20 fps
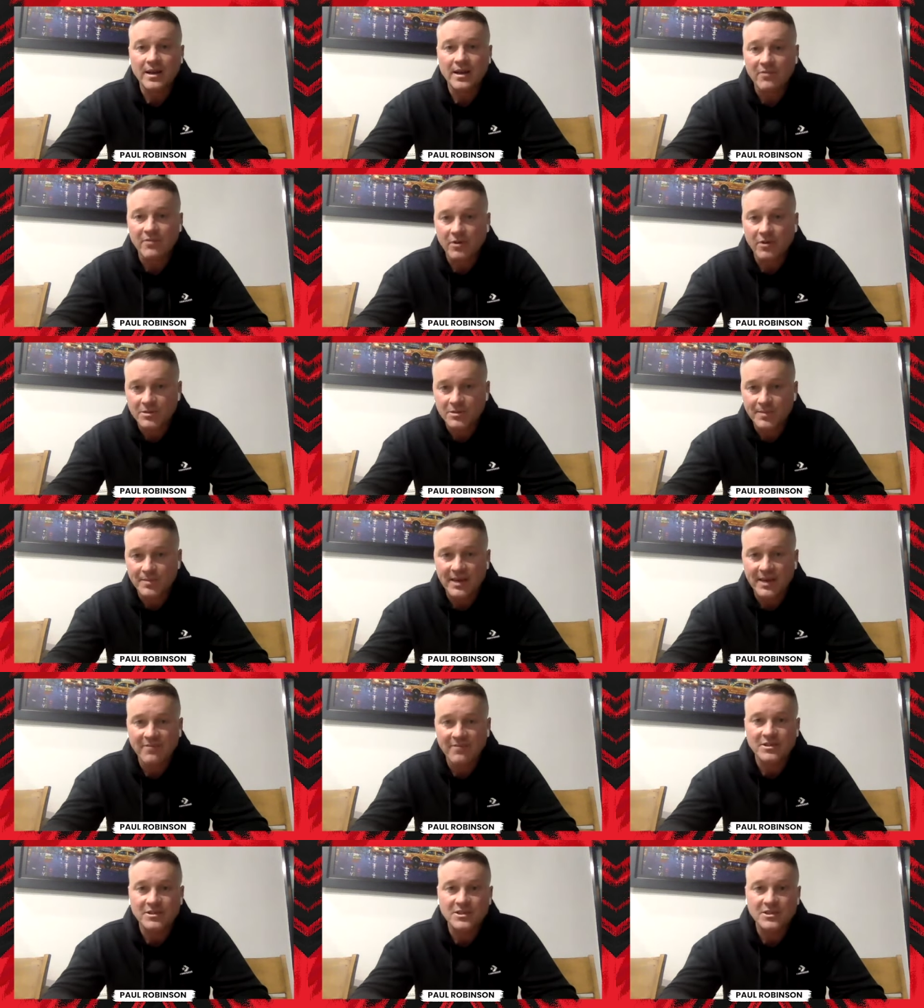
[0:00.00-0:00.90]
You've got to be
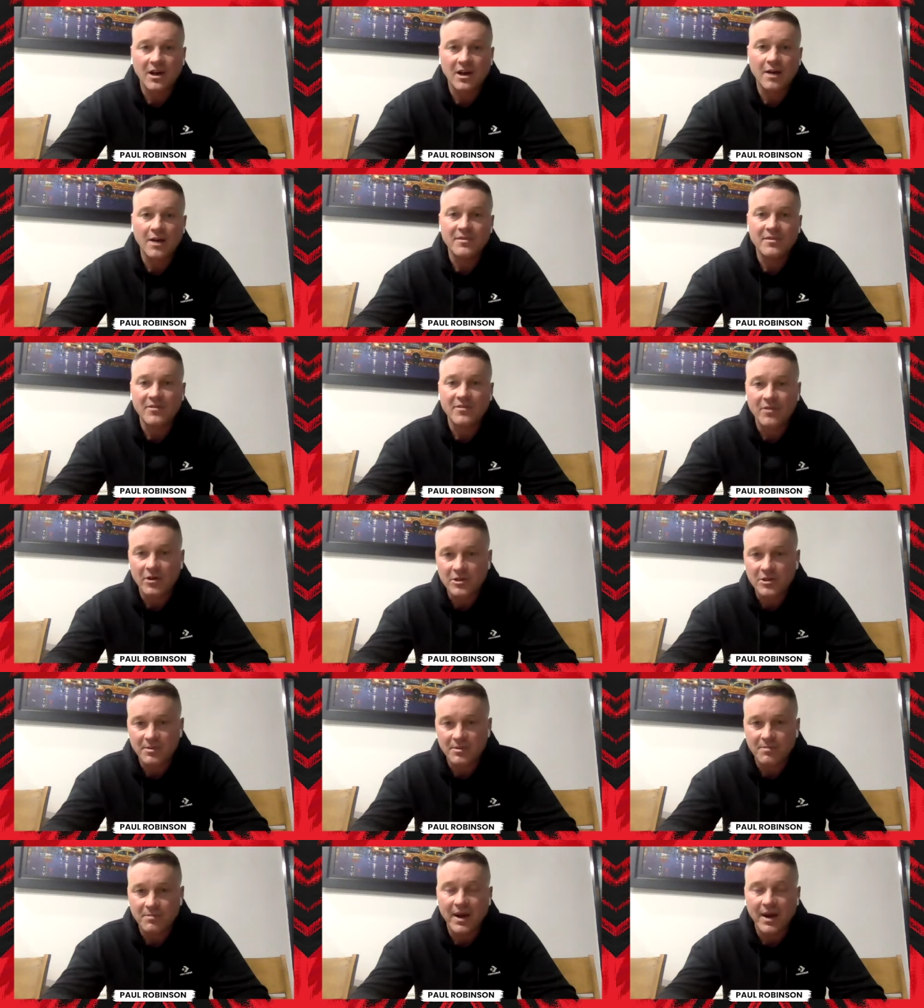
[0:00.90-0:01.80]
given time. You've got to
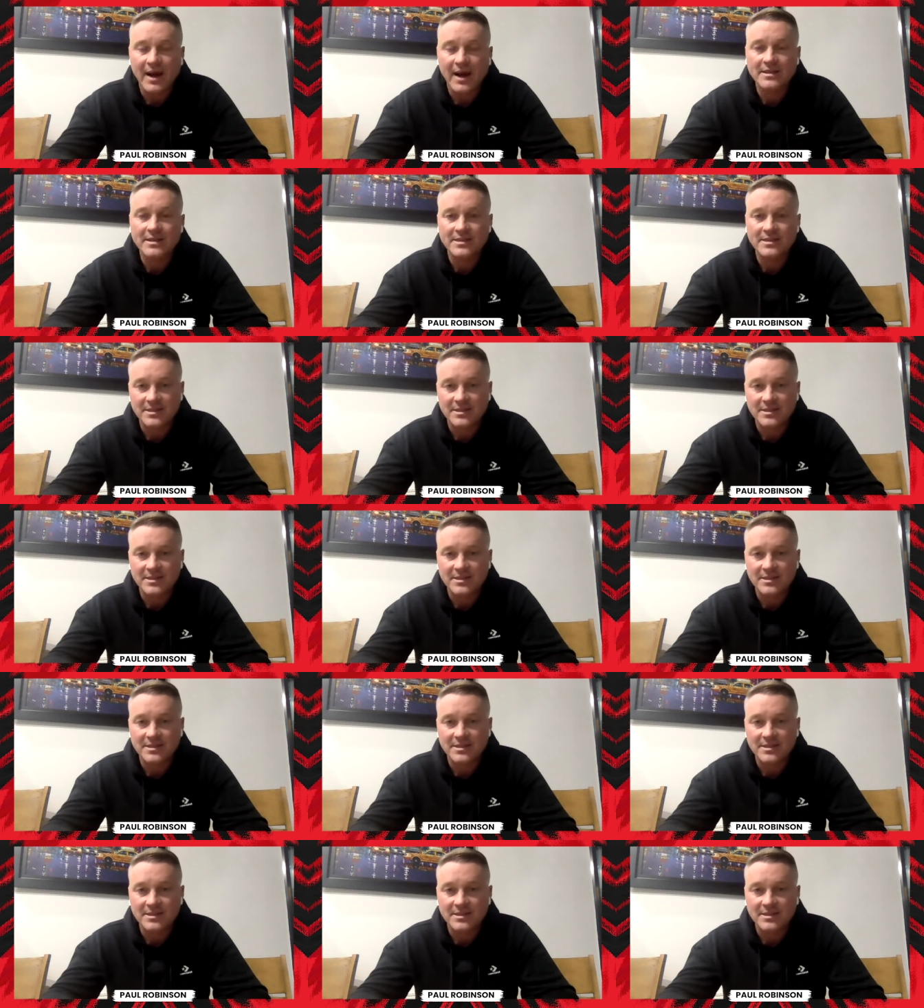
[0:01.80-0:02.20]
be backed.